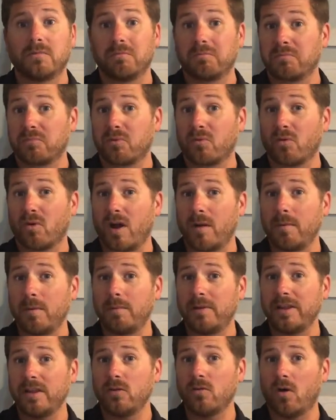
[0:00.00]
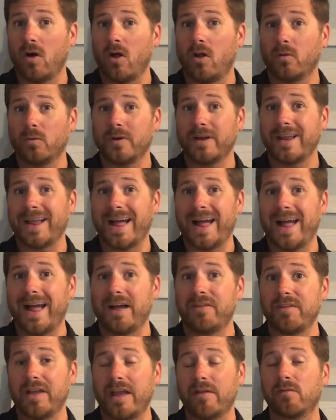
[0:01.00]
Probably you already
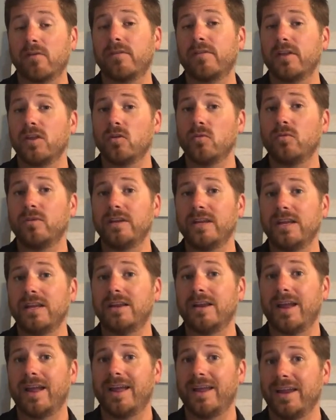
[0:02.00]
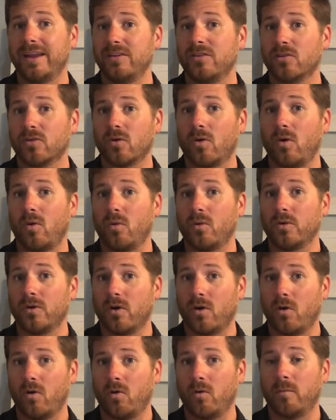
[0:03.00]
have everything you need in your own
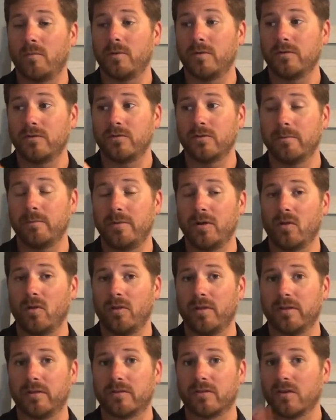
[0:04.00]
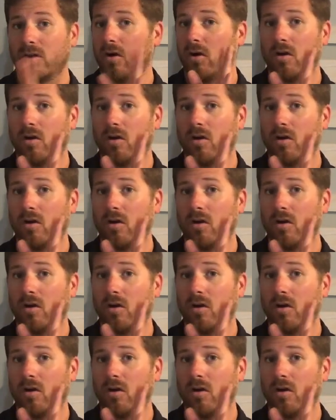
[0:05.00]
home to build this.